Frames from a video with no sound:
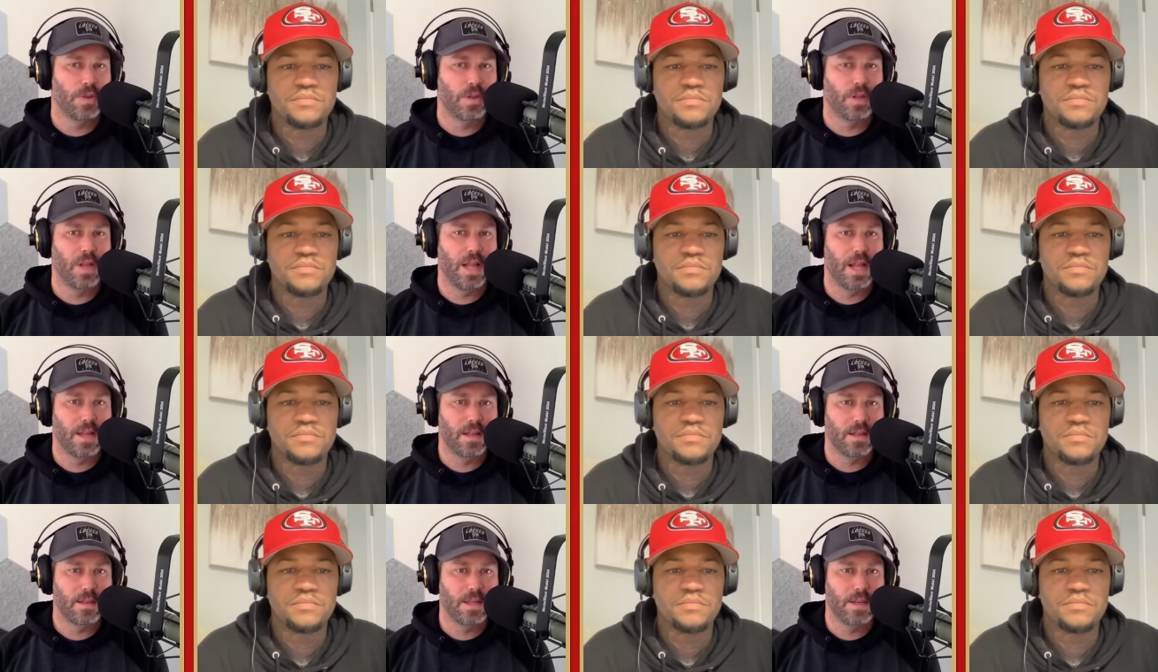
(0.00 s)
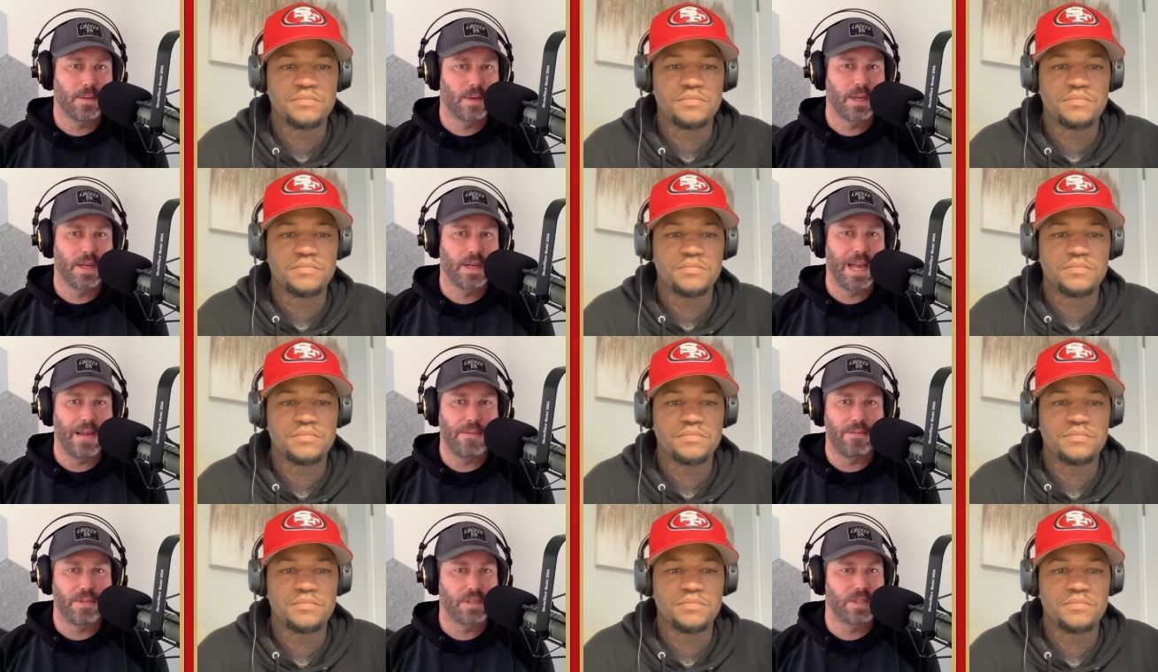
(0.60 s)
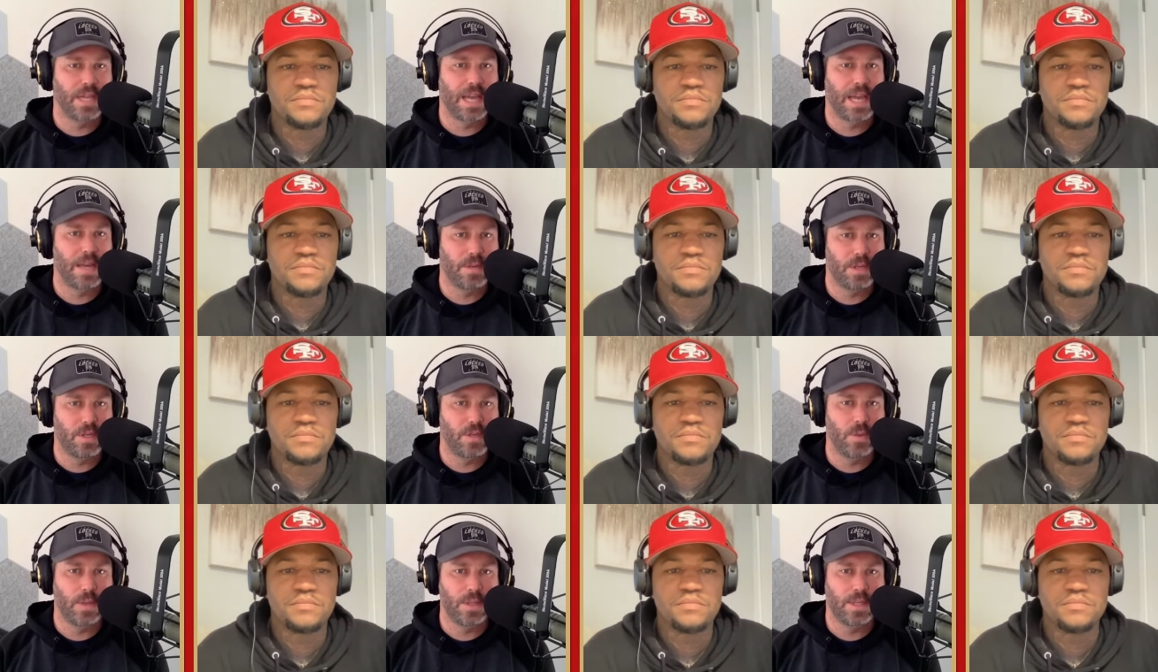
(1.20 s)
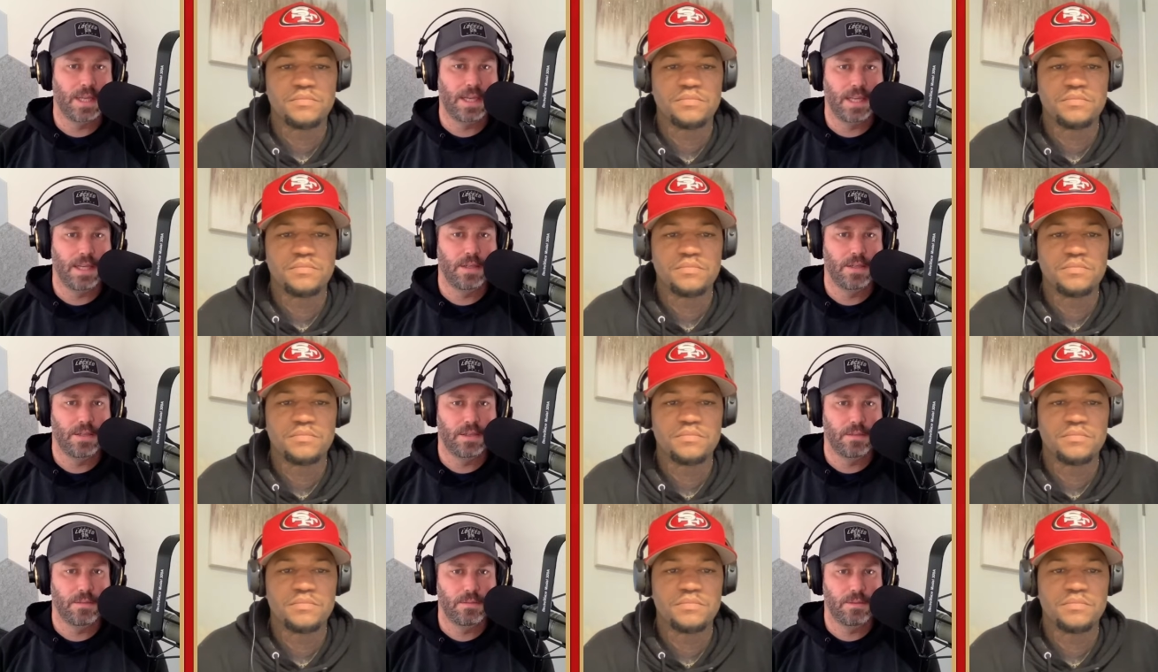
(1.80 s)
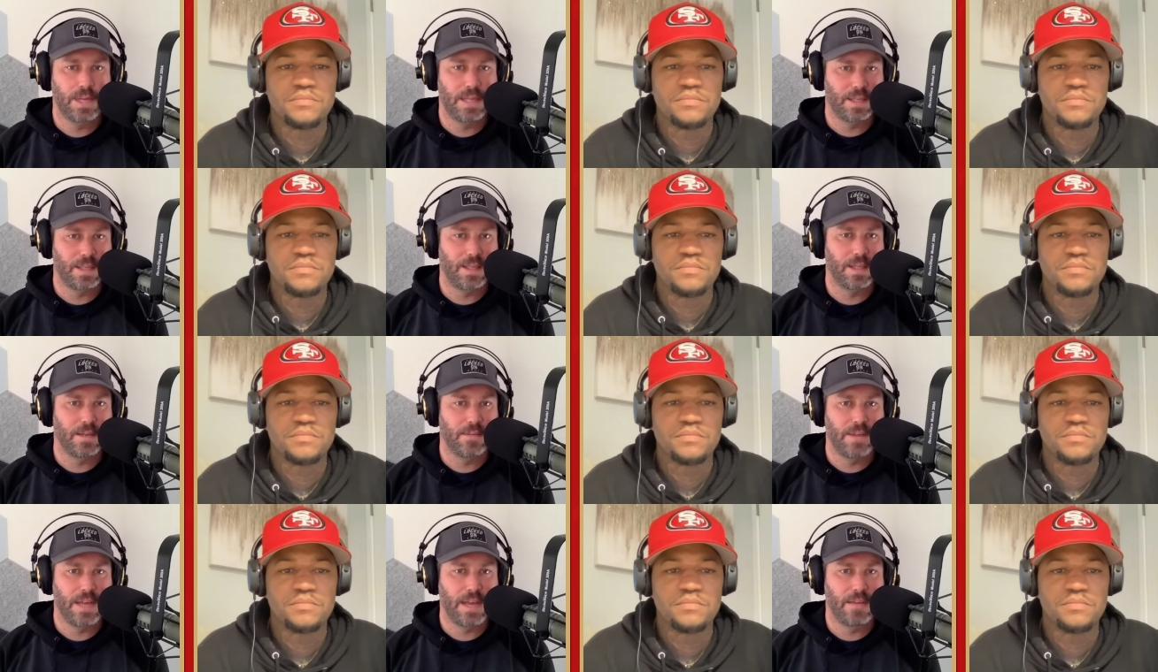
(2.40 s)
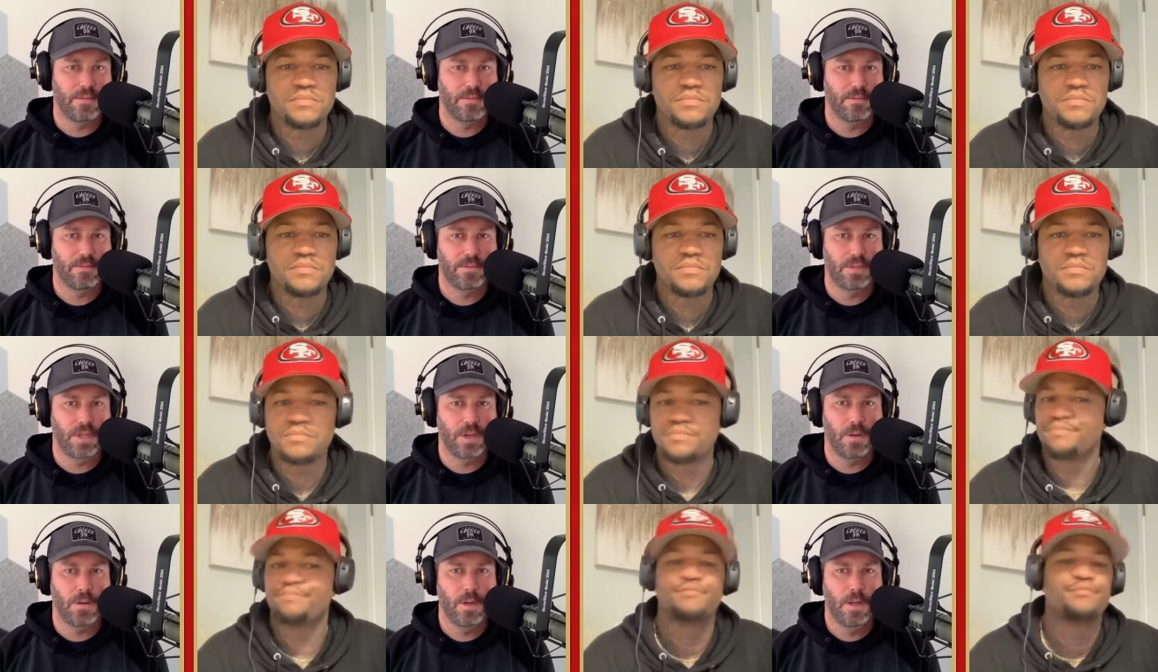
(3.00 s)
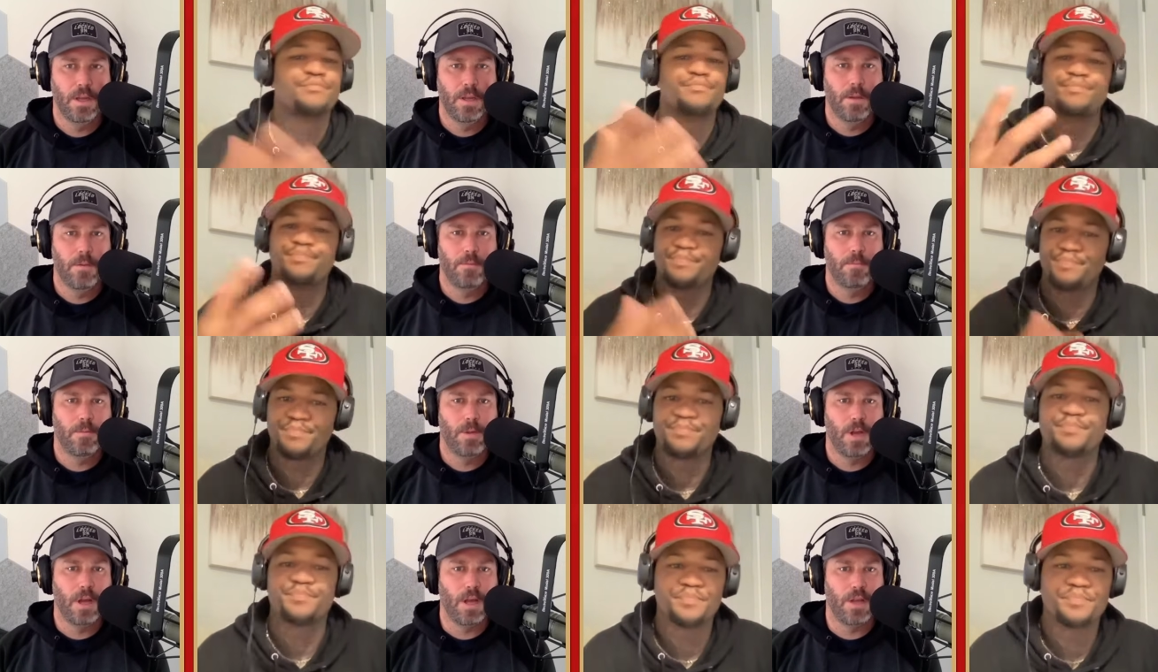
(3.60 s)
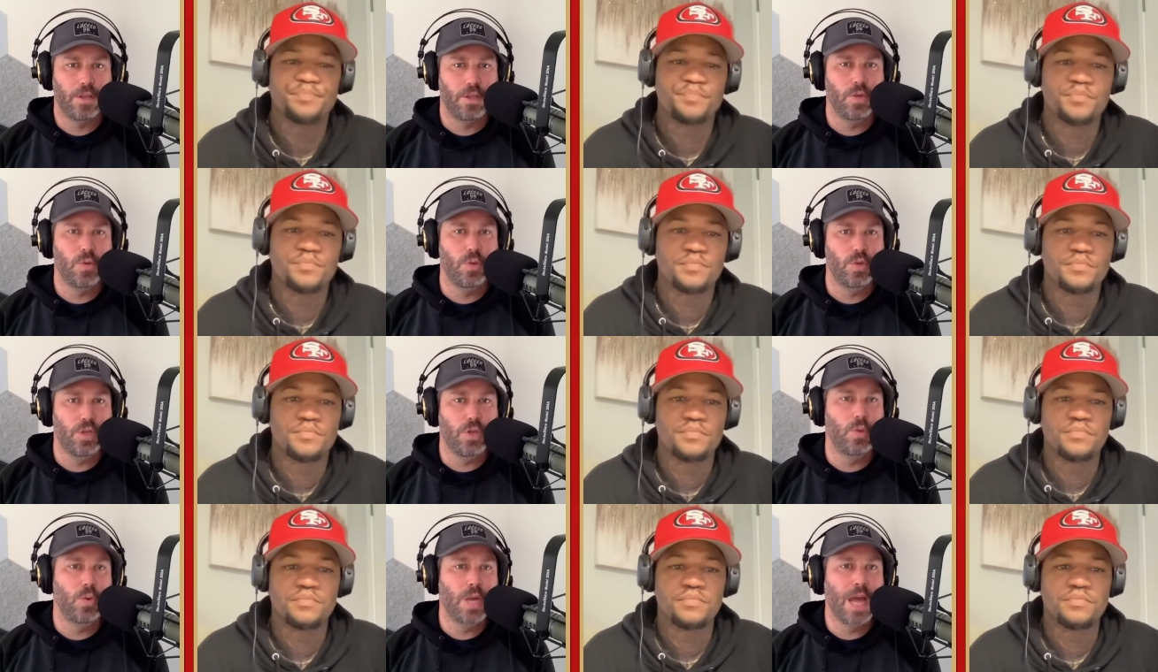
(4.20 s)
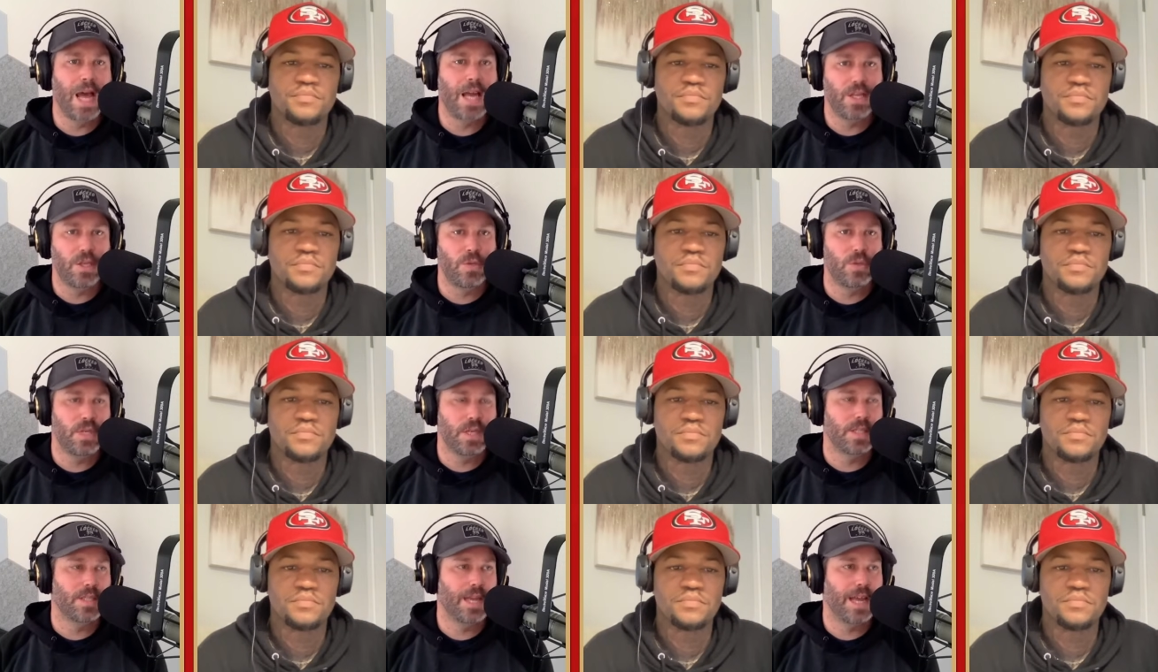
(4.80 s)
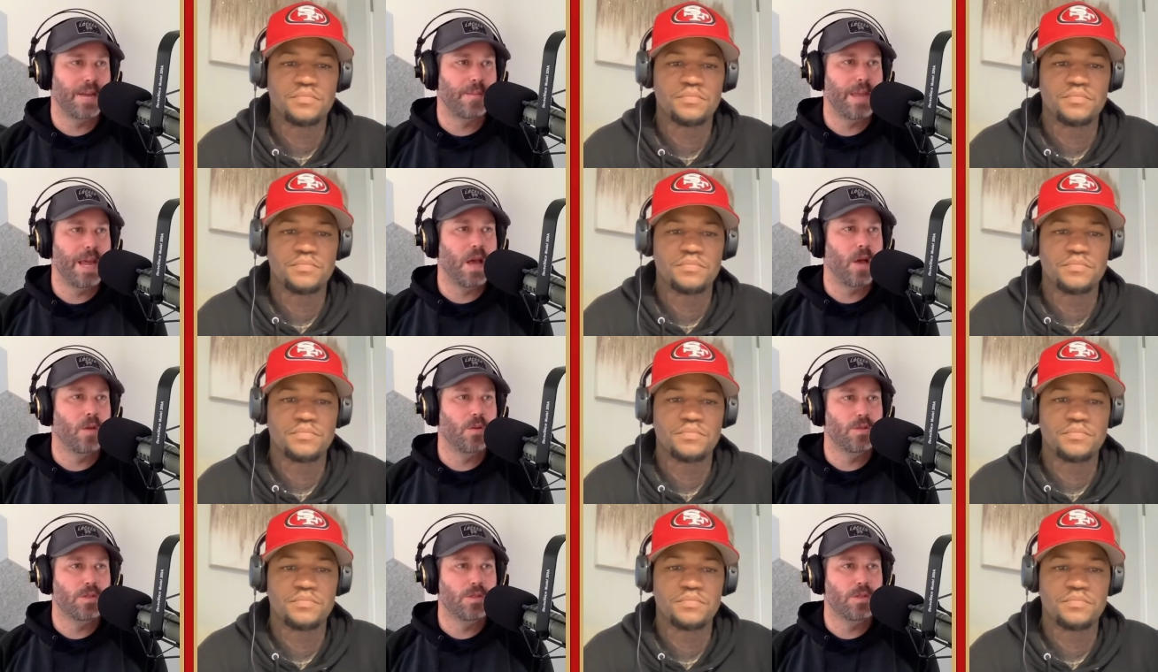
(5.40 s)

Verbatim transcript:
Speaker 1: clock. They were going to have the time to do what they needed to at the end of half. So, uh, you you not using a timeout